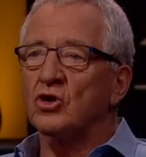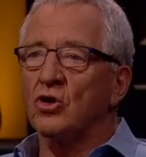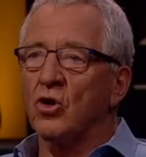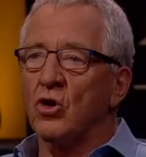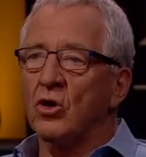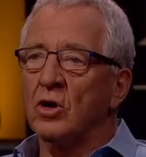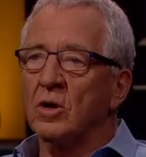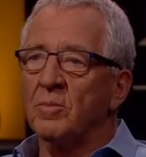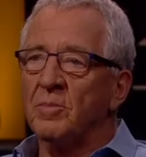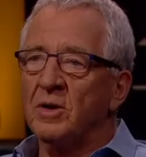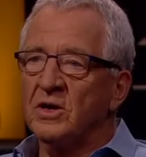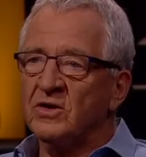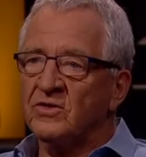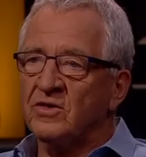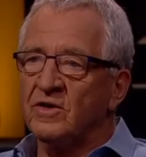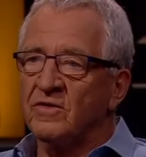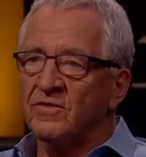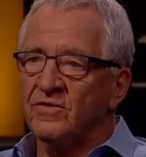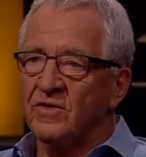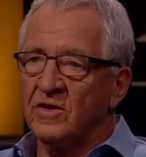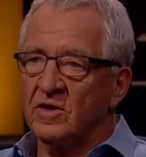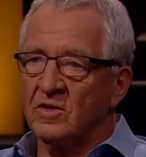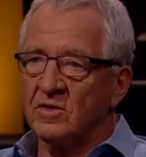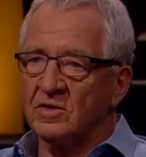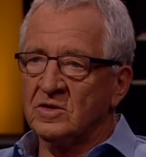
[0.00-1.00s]
Geelong, a best and
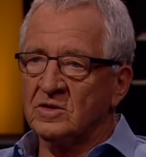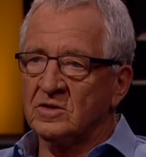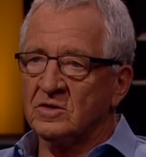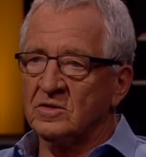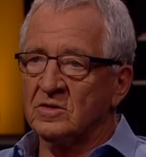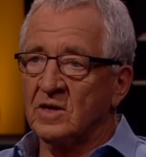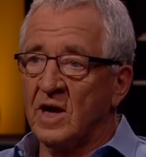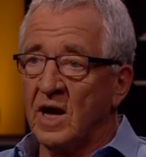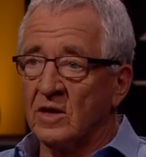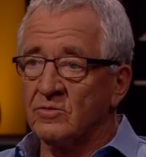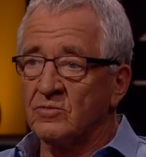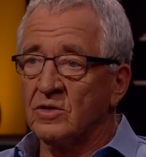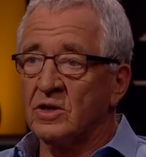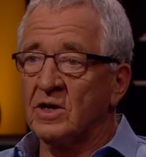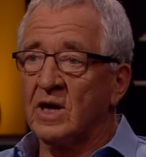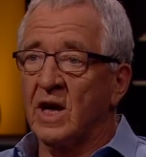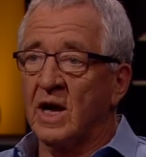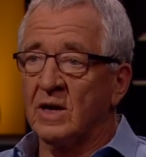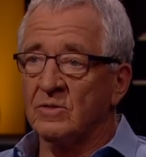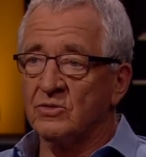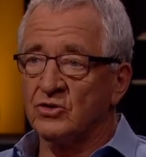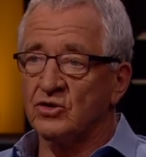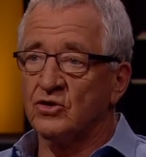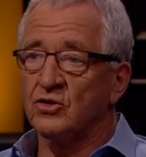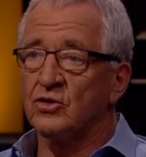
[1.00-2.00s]
fairest, 100
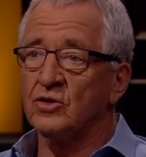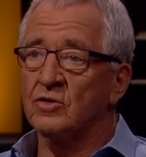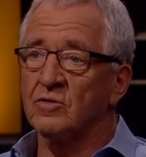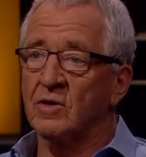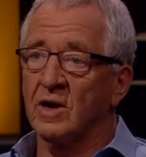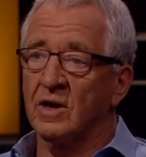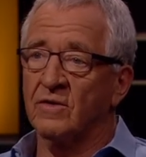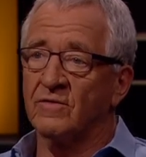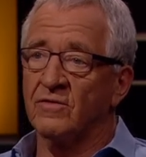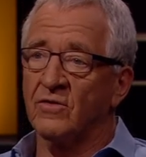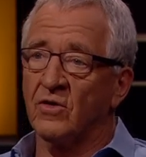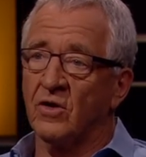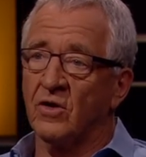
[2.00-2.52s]
games, 2 grand